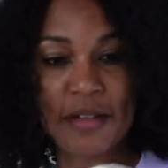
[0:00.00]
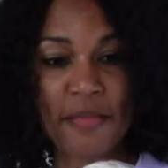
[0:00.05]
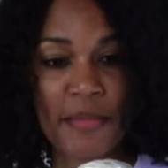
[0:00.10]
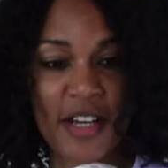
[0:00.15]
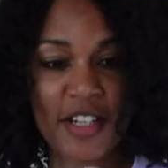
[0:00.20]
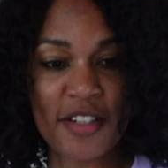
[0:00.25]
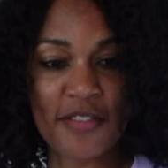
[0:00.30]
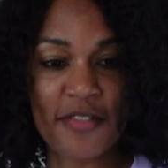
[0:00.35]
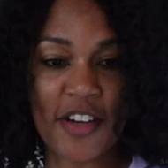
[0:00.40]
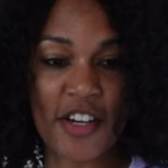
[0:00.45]
the
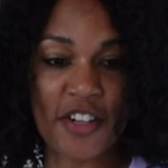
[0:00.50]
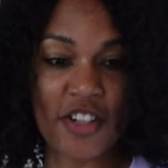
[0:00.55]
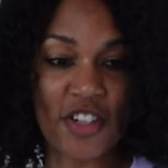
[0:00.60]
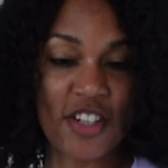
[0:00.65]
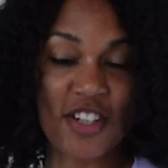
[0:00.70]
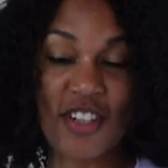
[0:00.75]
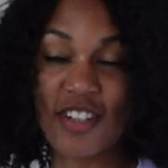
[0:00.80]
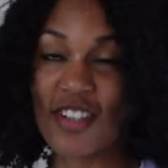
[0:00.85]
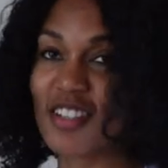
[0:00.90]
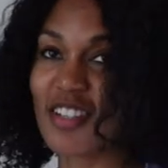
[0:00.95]
best
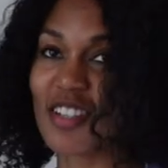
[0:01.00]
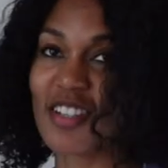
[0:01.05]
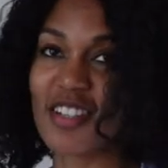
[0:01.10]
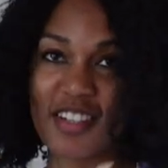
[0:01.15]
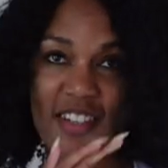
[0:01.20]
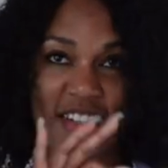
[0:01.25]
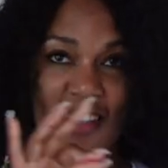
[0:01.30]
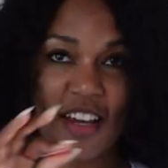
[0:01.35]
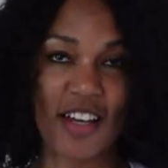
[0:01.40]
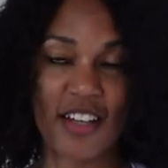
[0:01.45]
veggies,
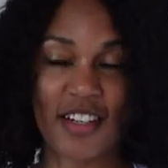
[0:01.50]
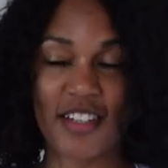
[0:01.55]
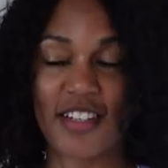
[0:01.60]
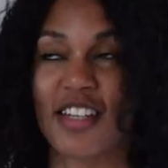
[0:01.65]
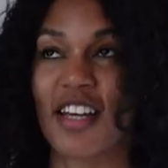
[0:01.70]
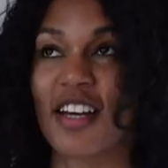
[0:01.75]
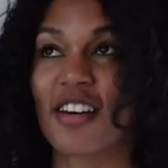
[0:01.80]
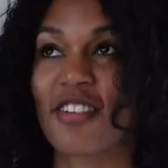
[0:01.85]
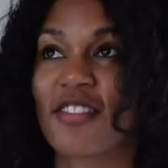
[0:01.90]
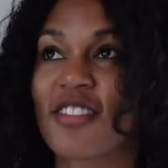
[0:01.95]
hands
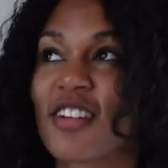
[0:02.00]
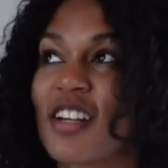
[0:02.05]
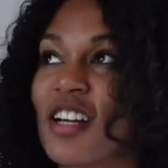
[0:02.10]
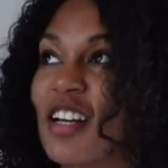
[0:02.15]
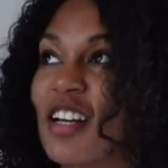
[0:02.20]
down.